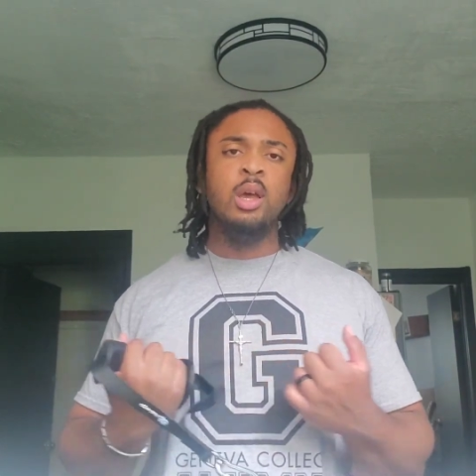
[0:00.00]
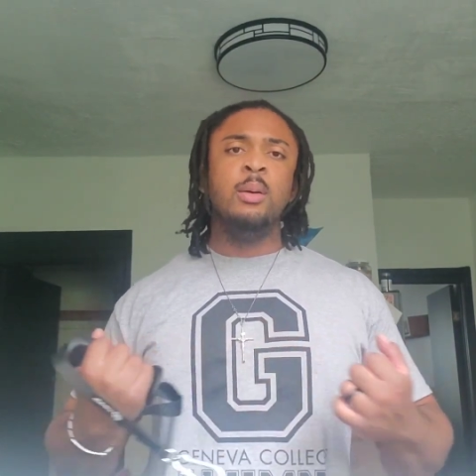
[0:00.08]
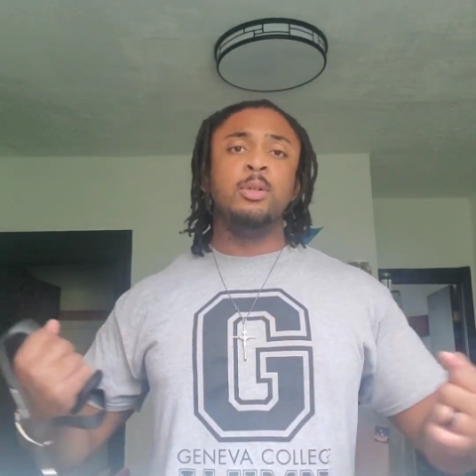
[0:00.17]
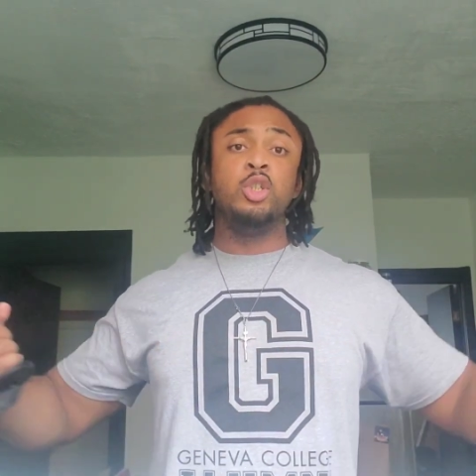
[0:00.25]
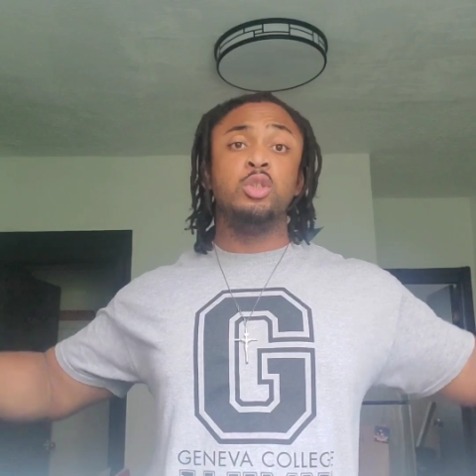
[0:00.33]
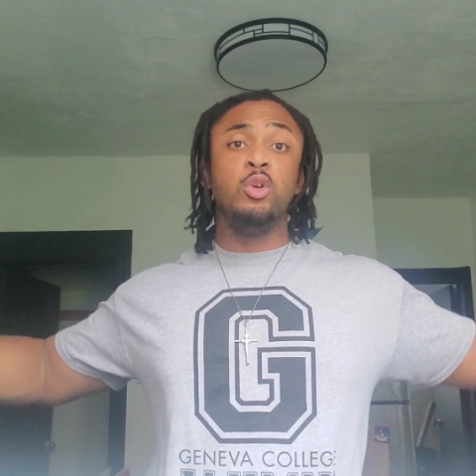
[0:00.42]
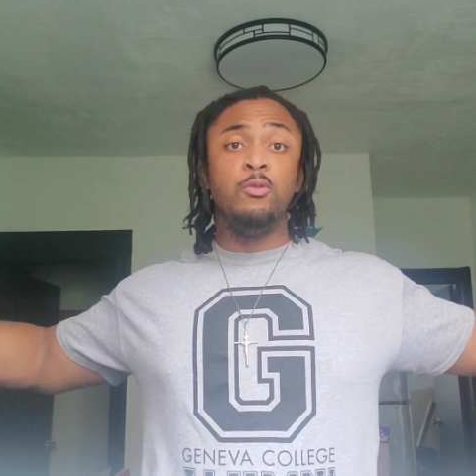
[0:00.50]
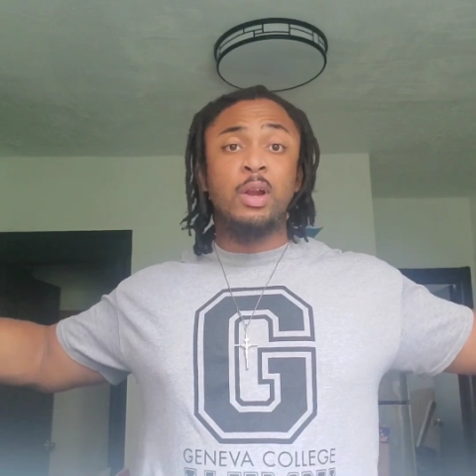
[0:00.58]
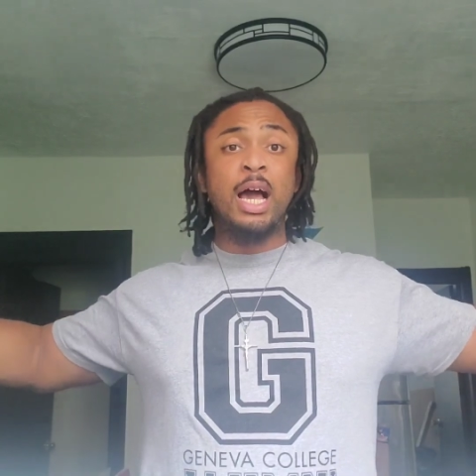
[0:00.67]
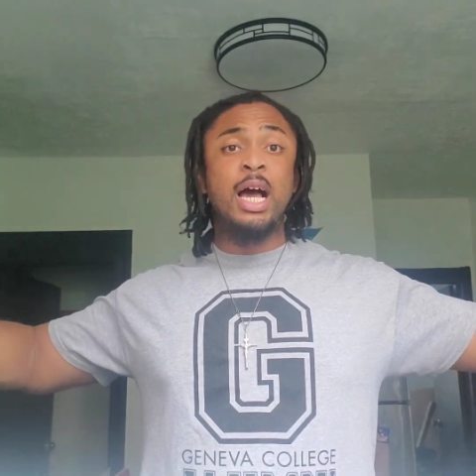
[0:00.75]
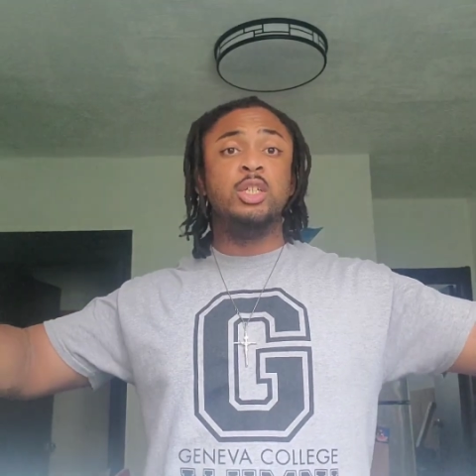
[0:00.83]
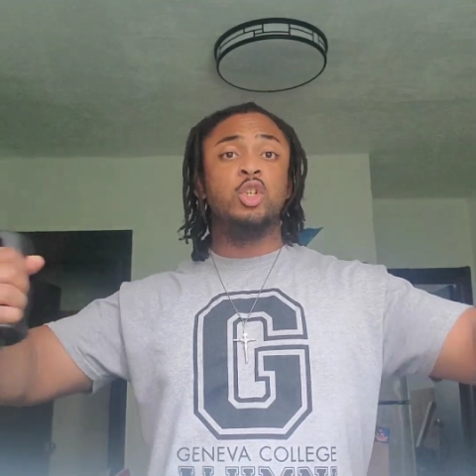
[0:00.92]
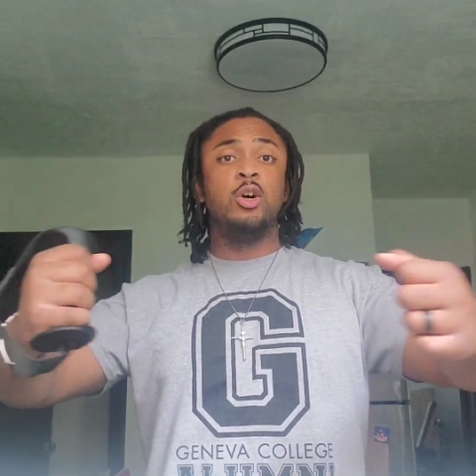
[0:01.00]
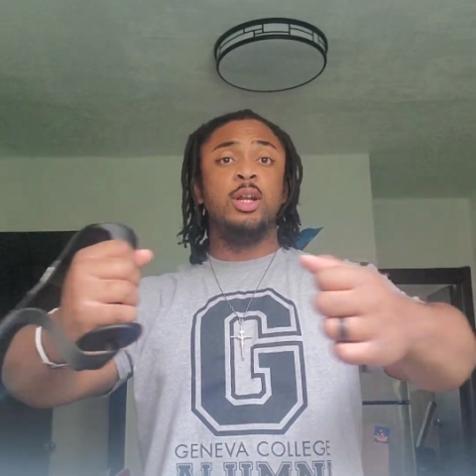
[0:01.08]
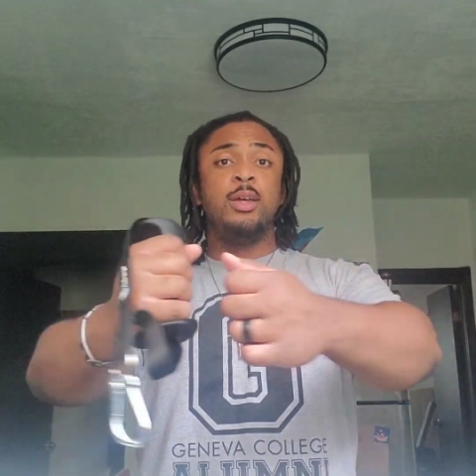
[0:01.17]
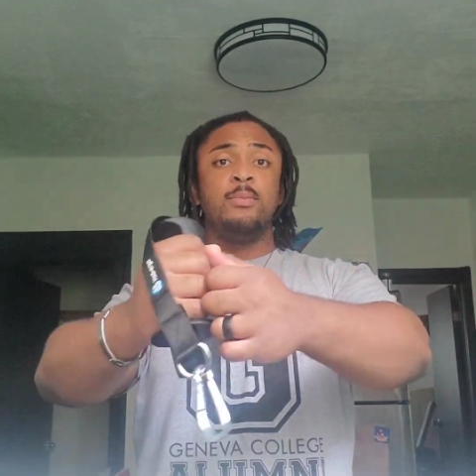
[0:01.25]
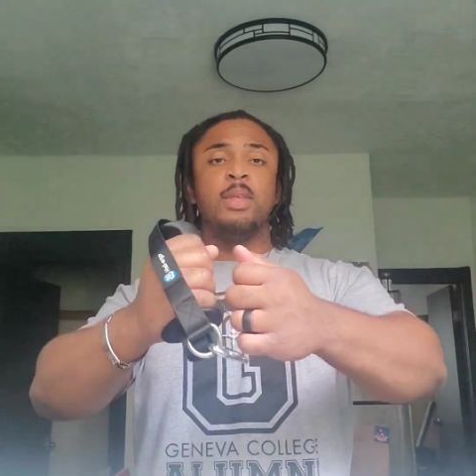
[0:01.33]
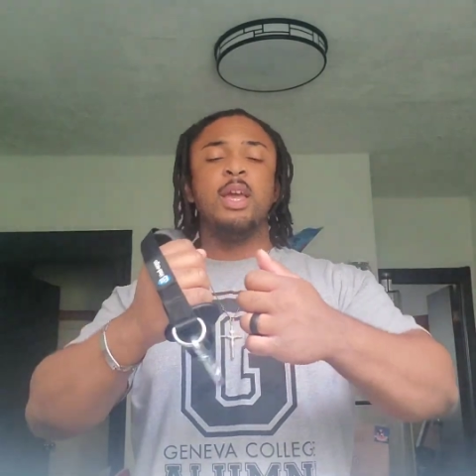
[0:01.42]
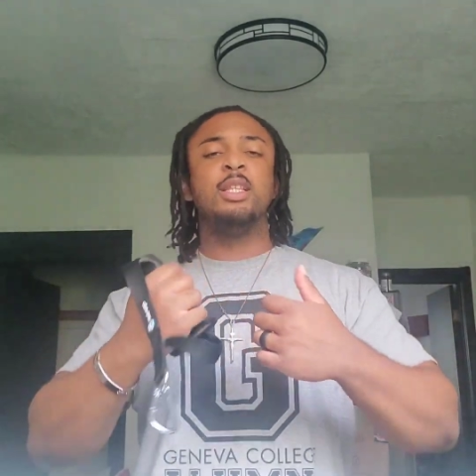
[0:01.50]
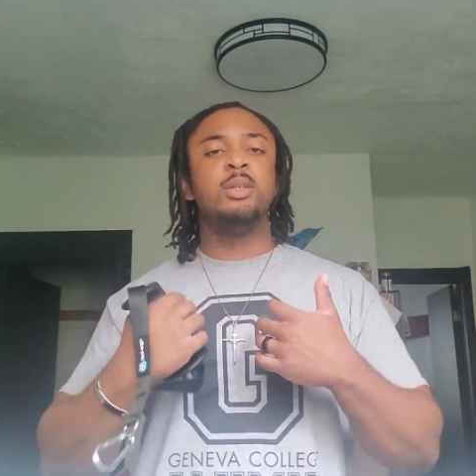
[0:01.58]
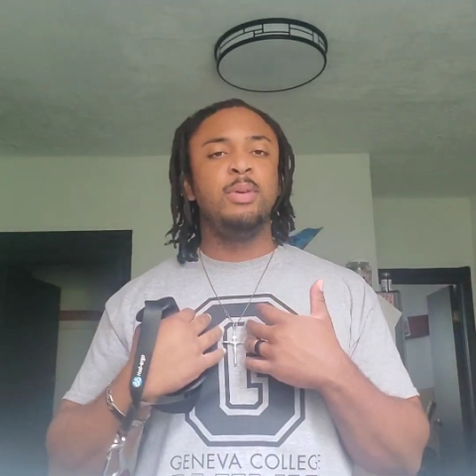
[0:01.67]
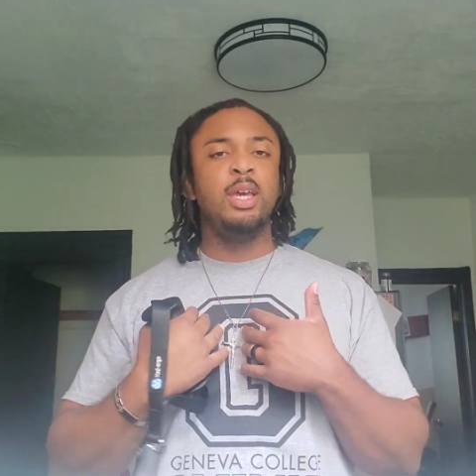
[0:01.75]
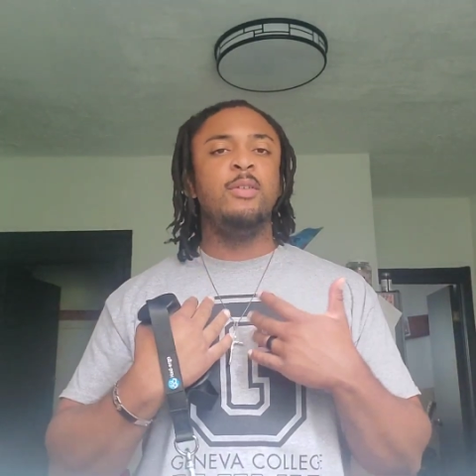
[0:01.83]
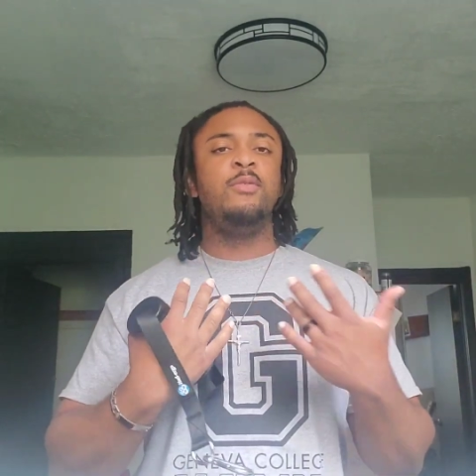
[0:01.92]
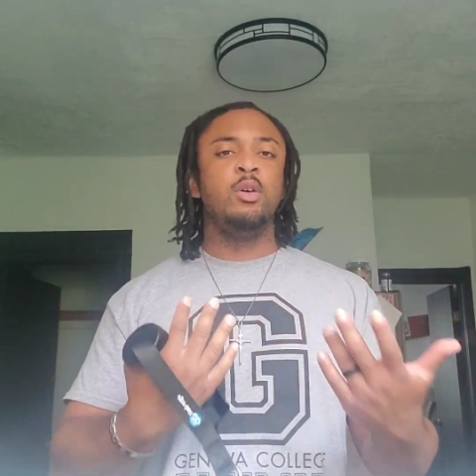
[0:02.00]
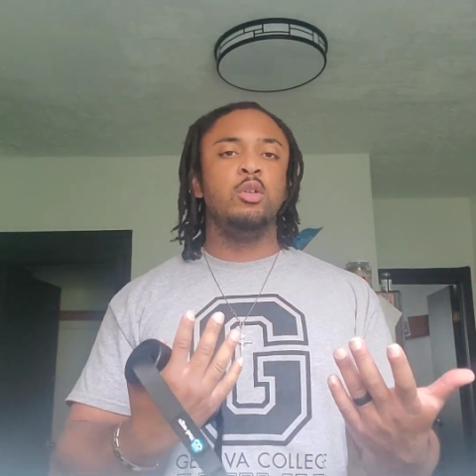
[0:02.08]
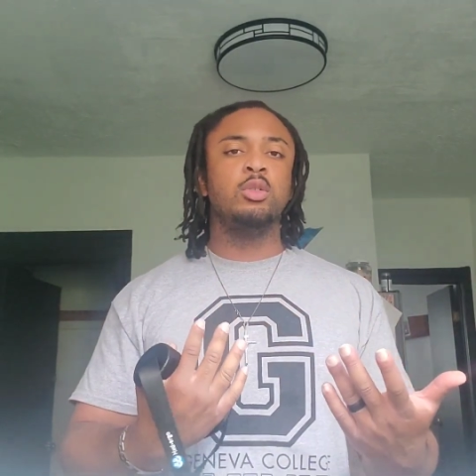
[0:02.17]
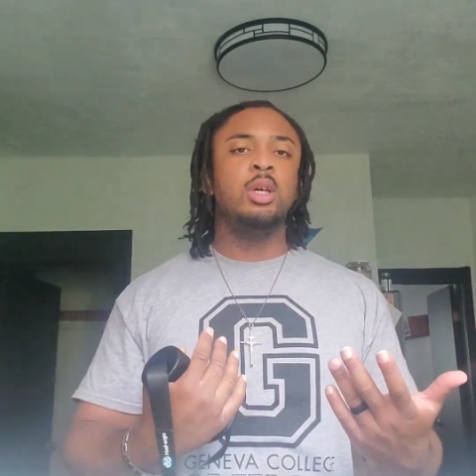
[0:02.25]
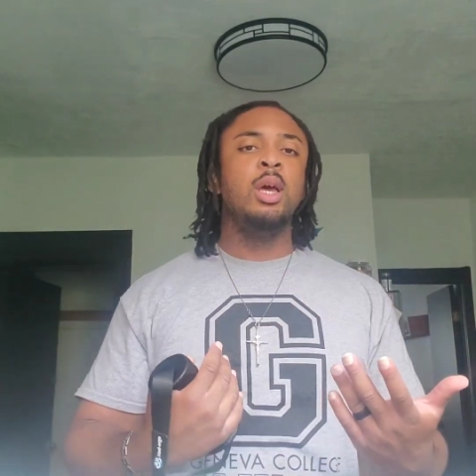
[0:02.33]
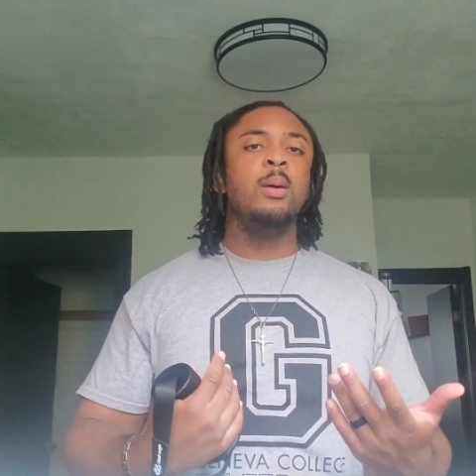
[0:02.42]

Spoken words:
But you can do flies on it, and to me it feels